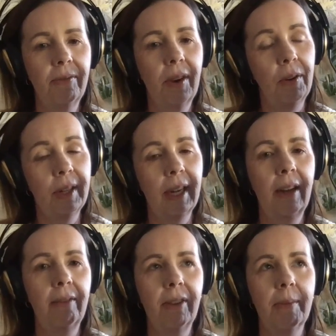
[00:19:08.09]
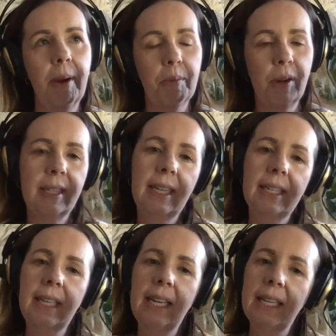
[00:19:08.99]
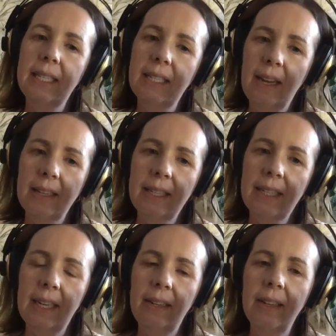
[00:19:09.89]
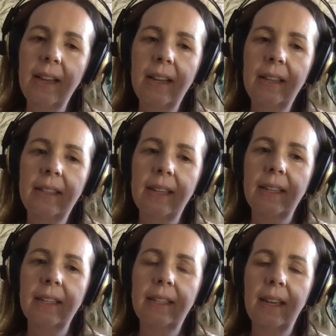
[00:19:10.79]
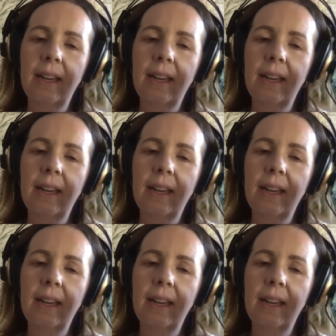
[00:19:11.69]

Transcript: Hotel, Fairmont Princess in Scottsdale does